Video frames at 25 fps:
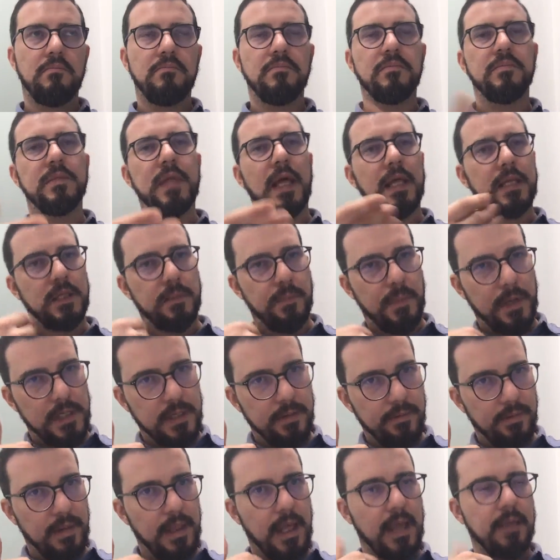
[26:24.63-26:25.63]
that
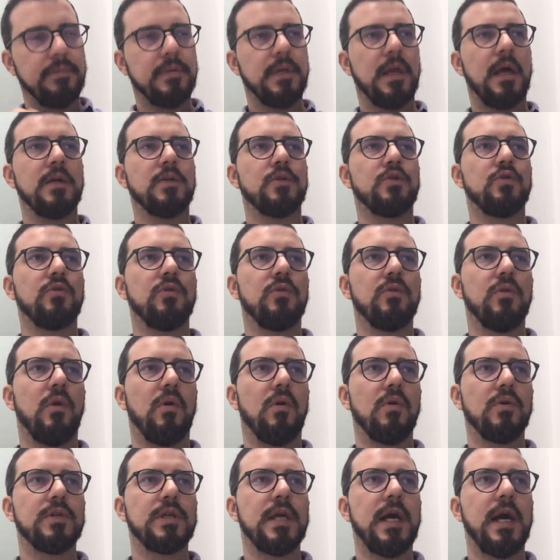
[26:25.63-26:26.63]
specifically applies to
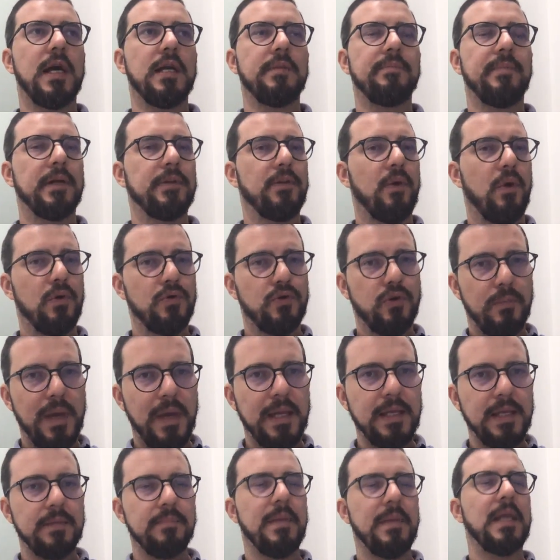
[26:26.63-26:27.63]
our site, but also
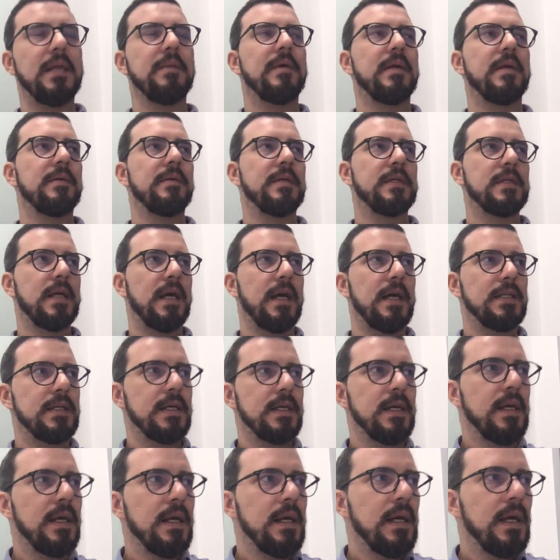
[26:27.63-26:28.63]
many sites,
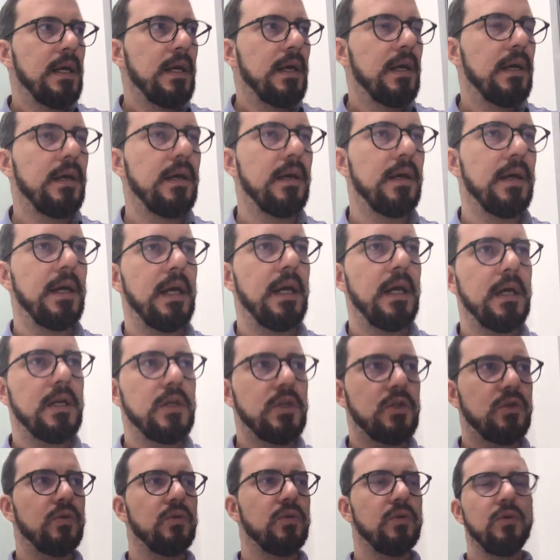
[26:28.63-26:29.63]
is
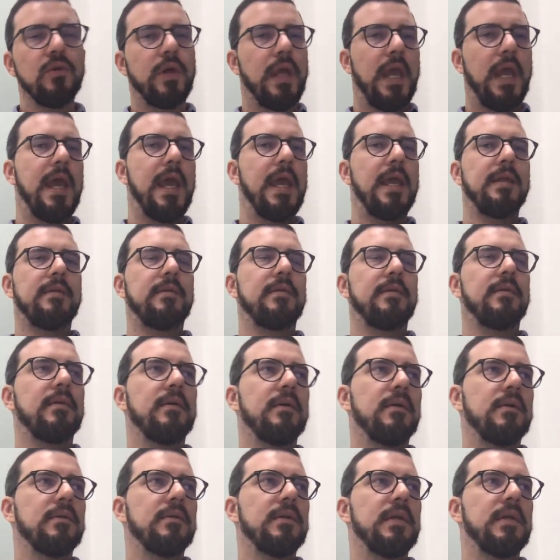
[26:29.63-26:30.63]
to look at
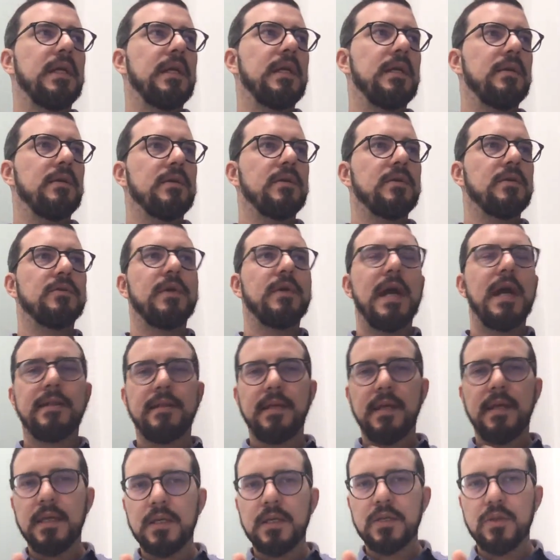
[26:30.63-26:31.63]
the
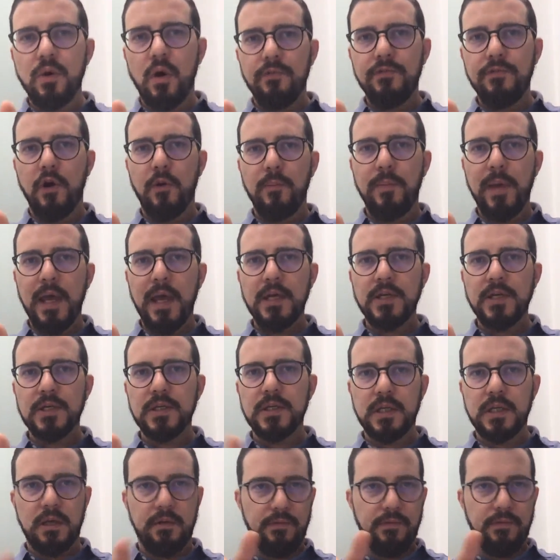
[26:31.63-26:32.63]
ratings of your
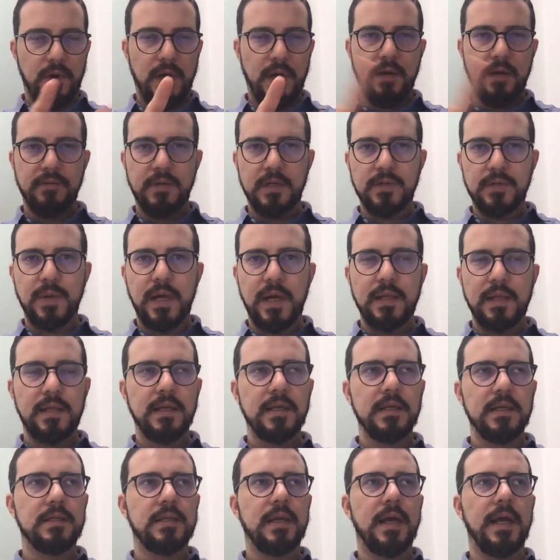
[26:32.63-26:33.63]
pages. If you have these
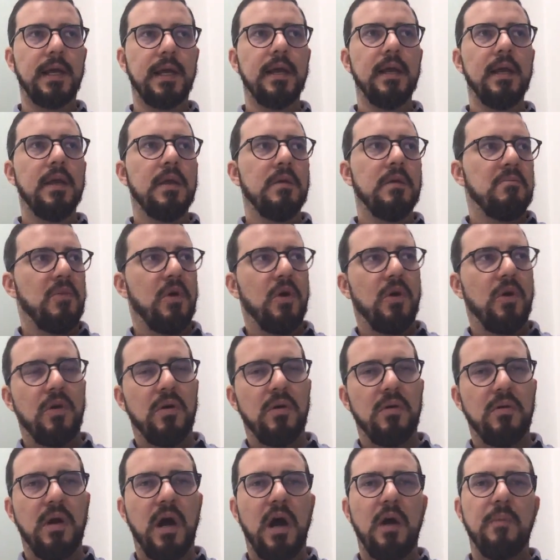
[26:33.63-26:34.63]
ratings, like,
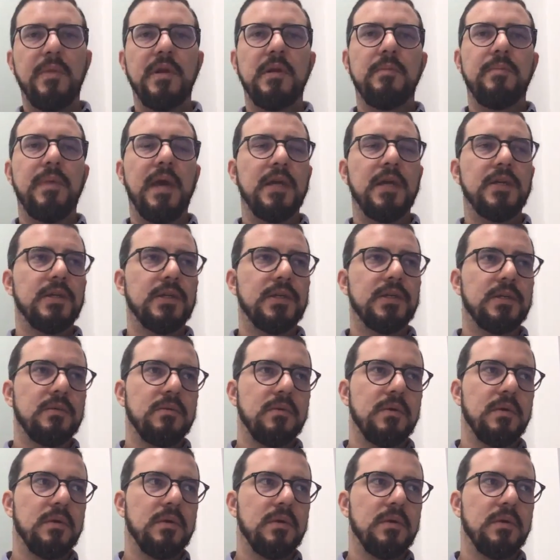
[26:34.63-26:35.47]
or how many pages